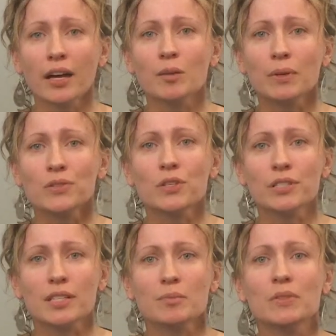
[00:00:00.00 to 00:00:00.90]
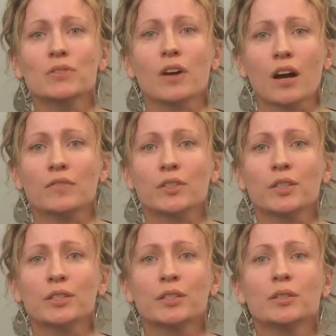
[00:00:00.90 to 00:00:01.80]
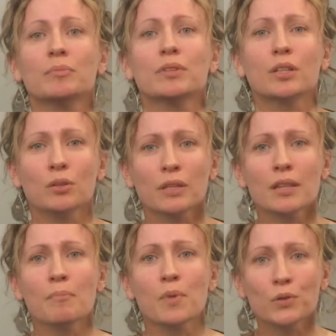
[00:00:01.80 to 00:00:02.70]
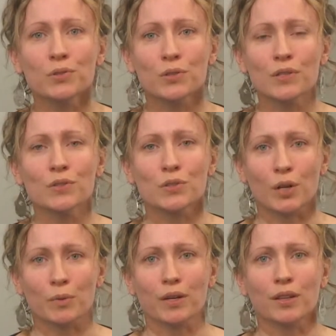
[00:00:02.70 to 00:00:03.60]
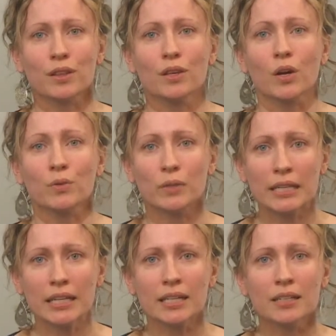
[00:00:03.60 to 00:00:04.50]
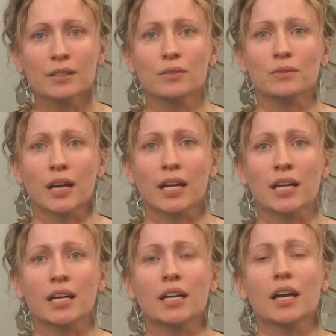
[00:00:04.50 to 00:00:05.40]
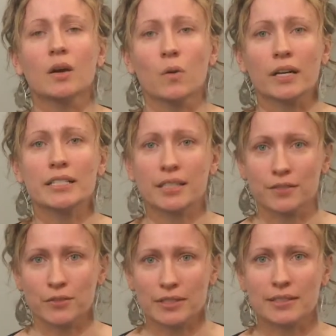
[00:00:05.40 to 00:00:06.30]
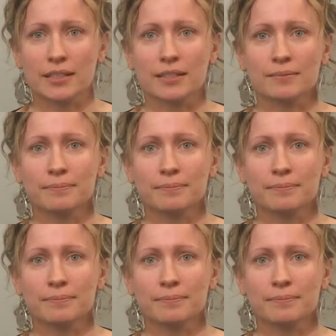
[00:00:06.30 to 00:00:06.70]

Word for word: Accuplacer assessments are offered, but the three that most students start with are reading, writing, and quantitative reasoning.